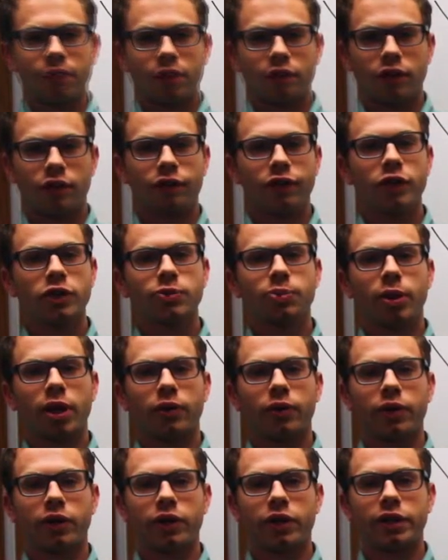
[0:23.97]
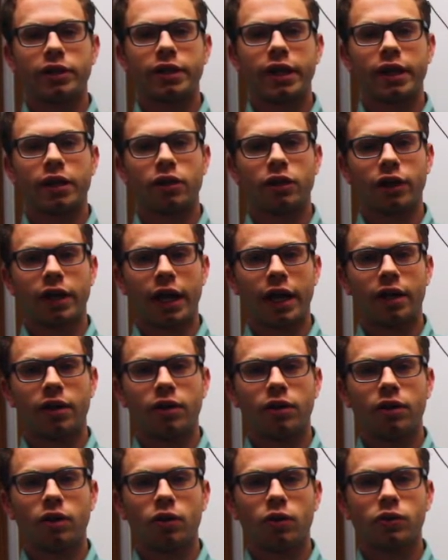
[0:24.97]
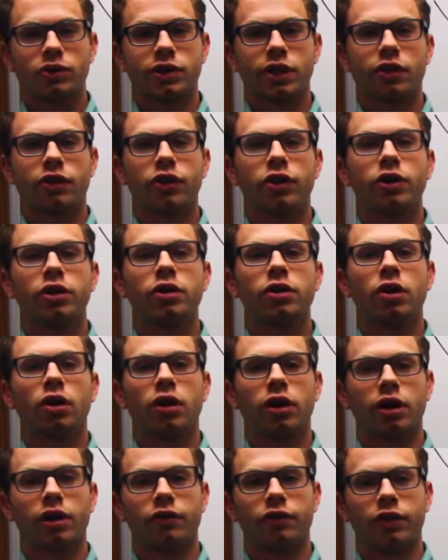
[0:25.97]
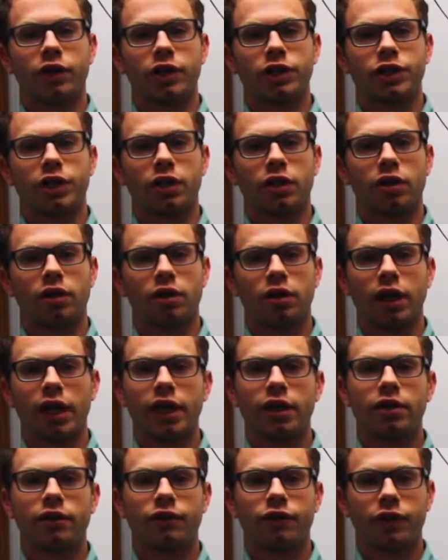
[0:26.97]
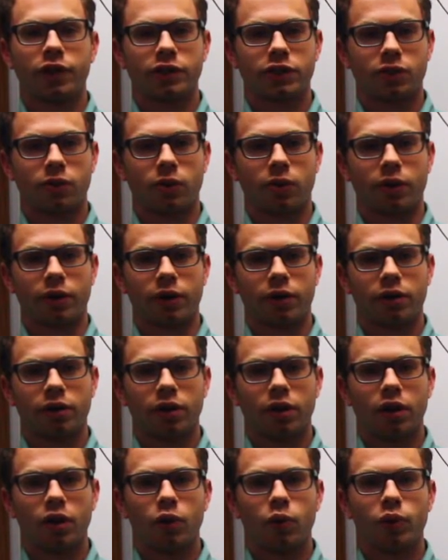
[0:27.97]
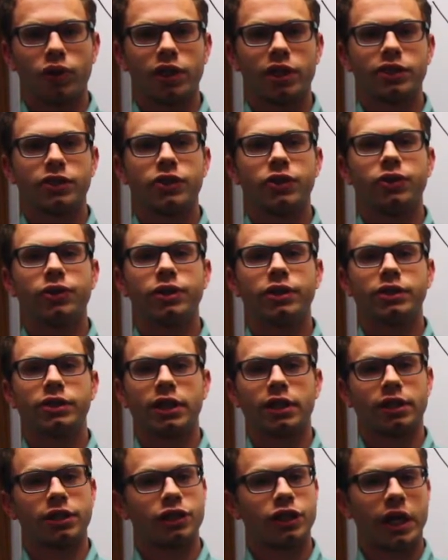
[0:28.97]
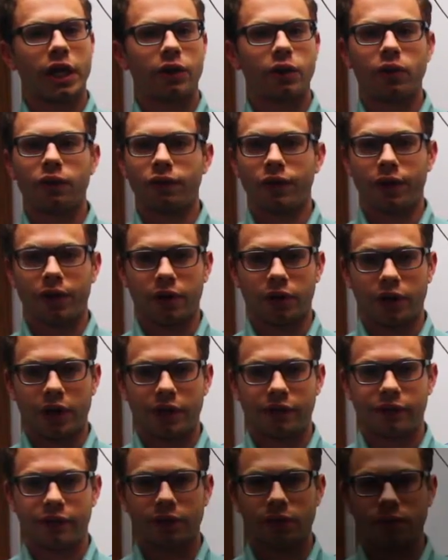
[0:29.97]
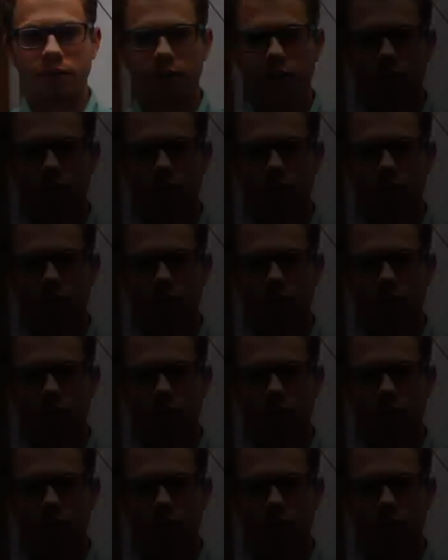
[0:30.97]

The first play we're going to take a look at was a 3rd and long conversion late in the first quarter with the Sooners in the shadow of their own end zone.